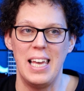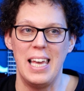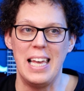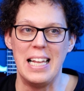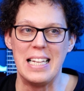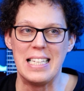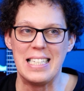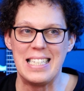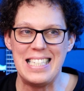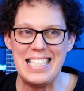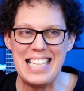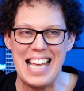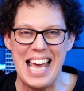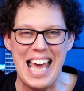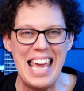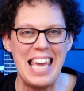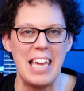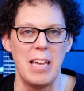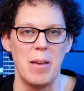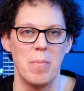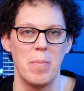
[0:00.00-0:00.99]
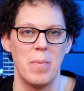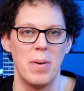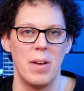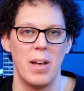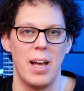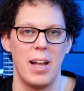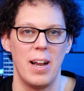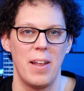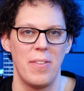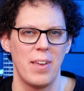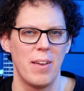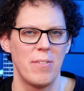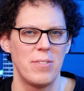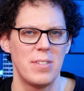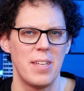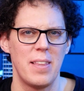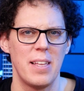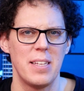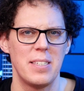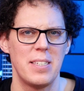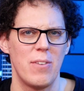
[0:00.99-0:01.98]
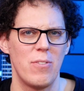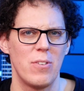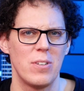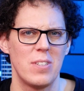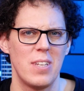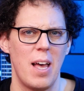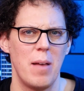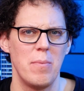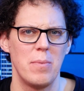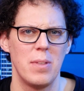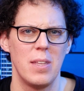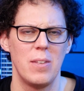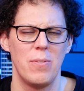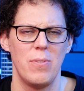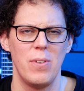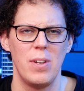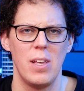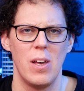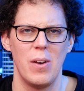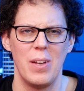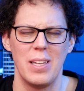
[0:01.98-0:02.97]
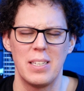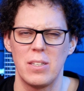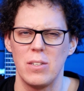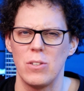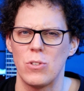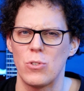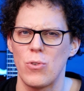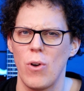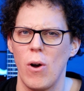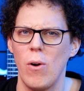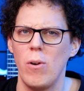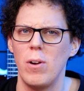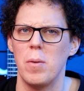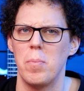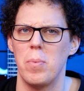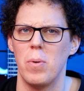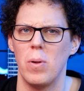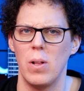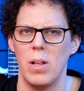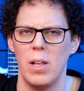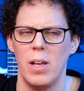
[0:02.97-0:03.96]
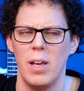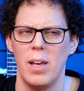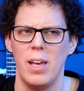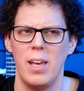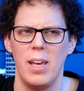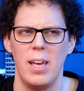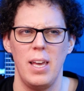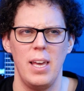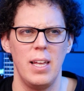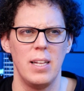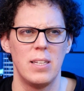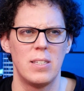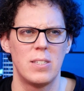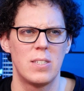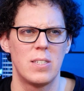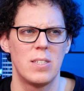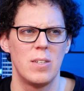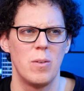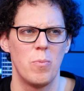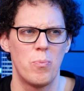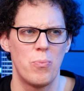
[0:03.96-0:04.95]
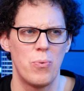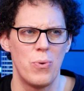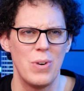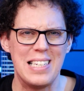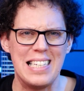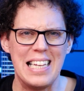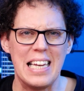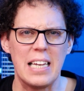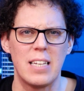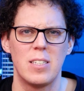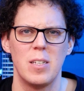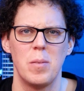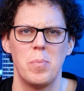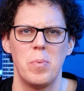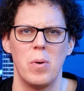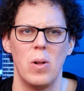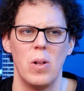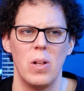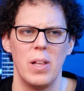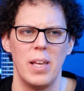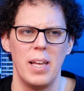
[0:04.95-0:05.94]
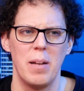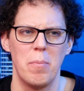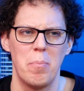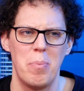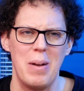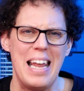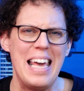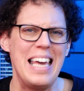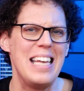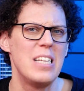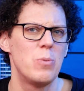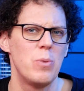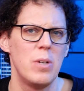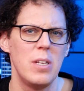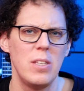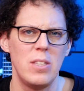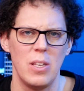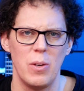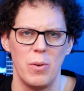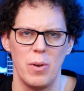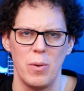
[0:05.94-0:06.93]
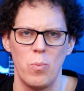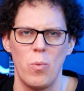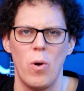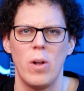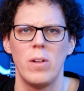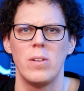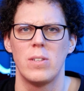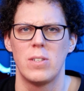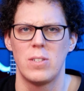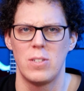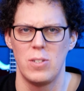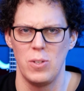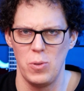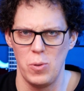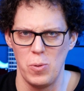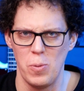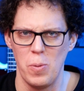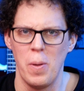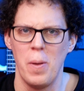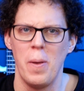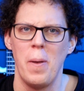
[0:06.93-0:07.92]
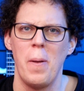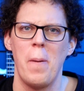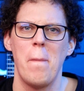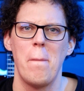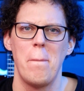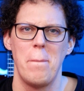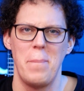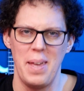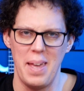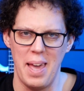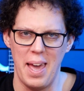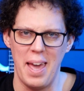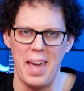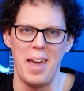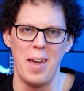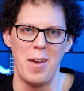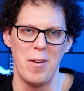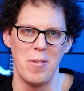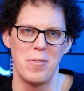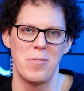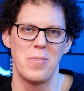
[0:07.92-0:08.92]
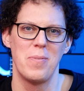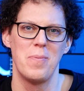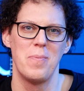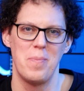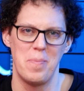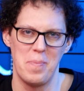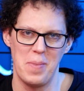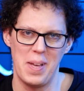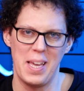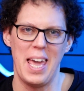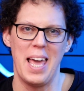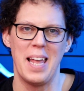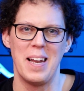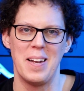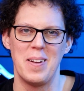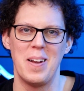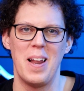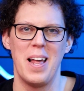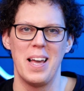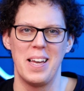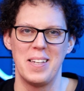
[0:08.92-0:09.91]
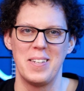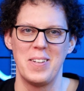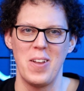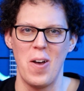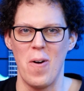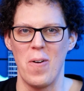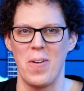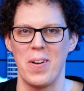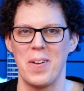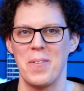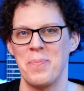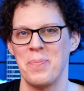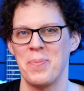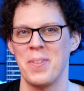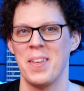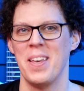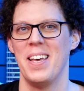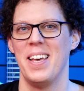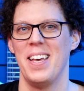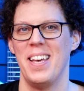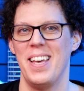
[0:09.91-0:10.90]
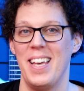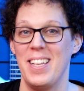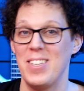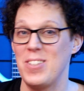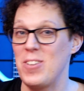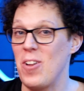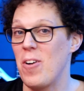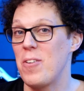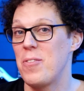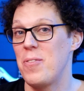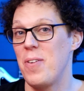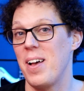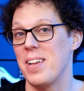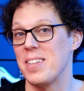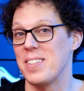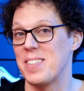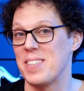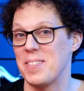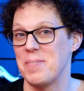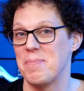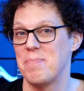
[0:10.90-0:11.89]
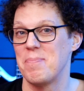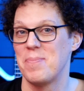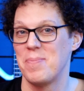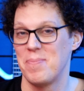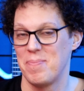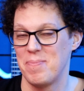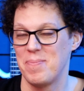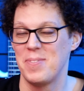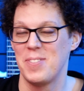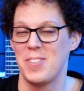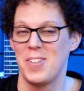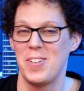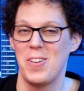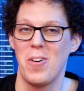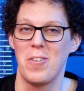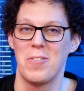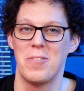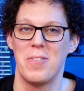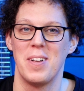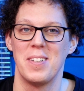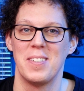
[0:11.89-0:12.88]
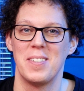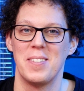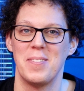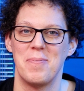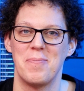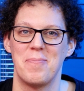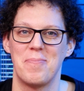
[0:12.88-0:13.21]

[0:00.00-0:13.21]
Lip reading: it's tame, and I think I've said that several times in this video. It's controllable, it's predictable, it plays with you, it wants to behave, again, like a dog. It's dog fuzz. It's a dog fuzz.